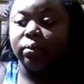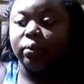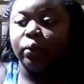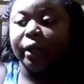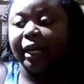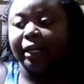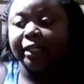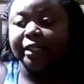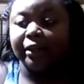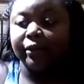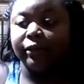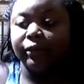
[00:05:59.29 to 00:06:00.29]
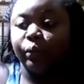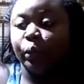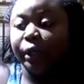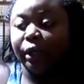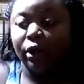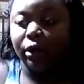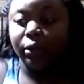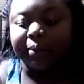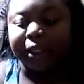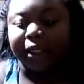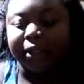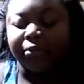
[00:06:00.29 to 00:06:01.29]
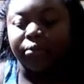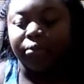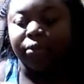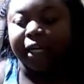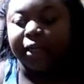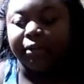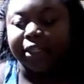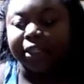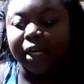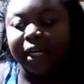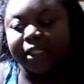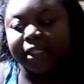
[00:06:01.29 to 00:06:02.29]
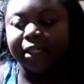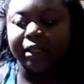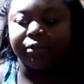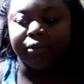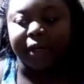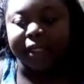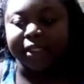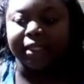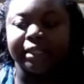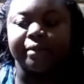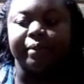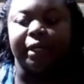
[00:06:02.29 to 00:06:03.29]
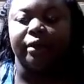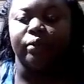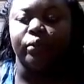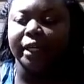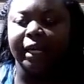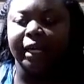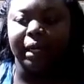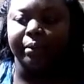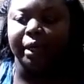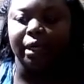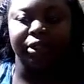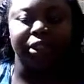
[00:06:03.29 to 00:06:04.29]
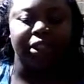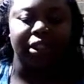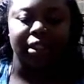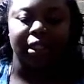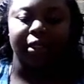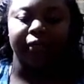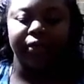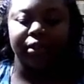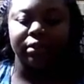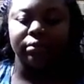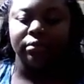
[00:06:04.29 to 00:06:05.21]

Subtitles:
what kind of stuff went on. But yeah, they tried to raise but one day my mom, she just left.